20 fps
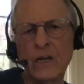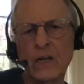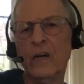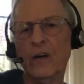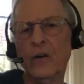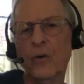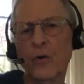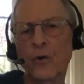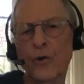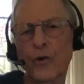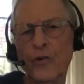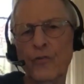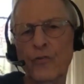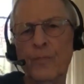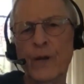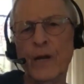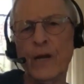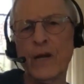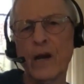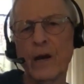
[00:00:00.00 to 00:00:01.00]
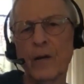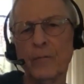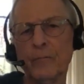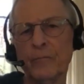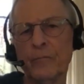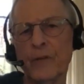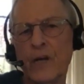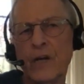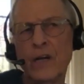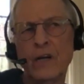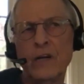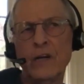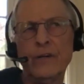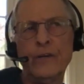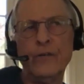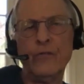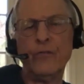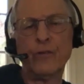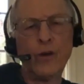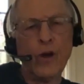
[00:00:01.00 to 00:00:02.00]
or you've become,
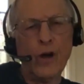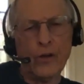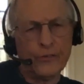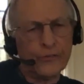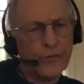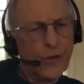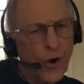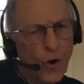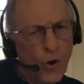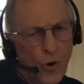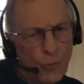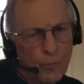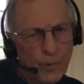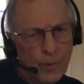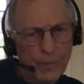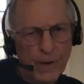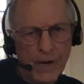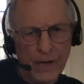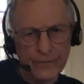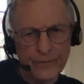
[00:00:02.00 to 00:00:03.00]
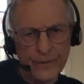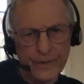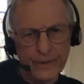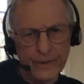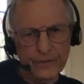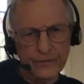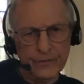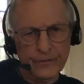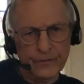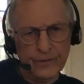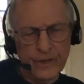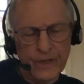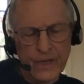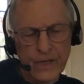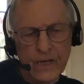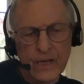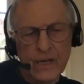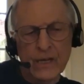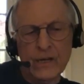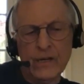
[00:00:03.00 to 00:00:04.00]
you've lost hope about things.
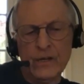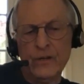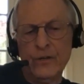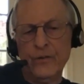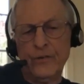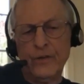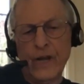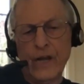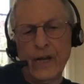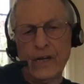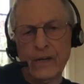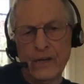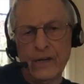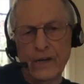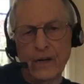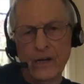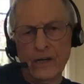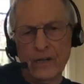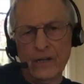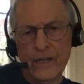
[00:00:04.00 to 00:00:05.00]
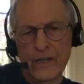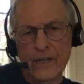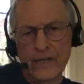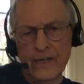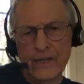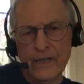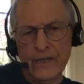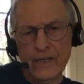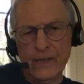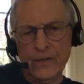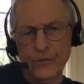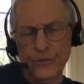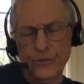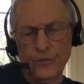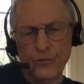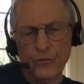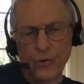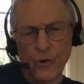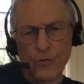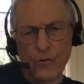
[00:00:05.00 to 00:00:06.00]
You take a young kid who's
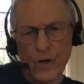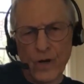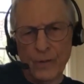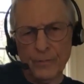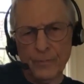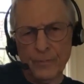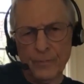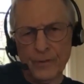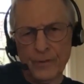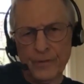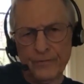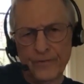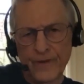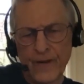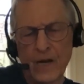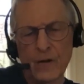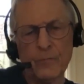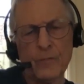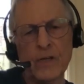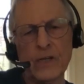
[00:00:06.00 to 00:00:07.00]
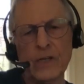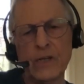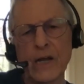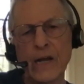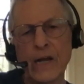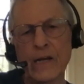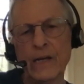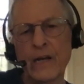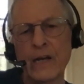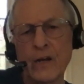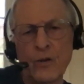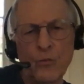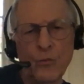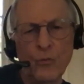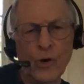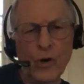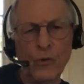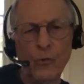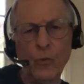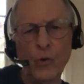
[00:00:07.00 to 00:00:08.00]
grown up in a family that where
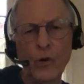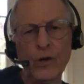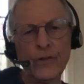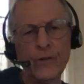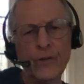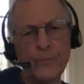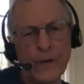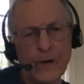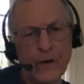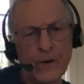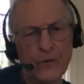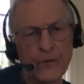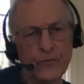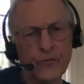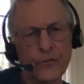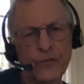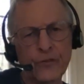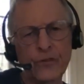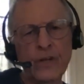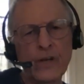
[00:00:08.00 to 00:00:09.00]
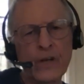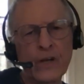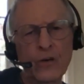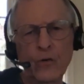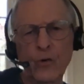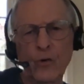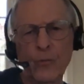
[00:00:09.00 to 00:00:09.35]
one of the parents or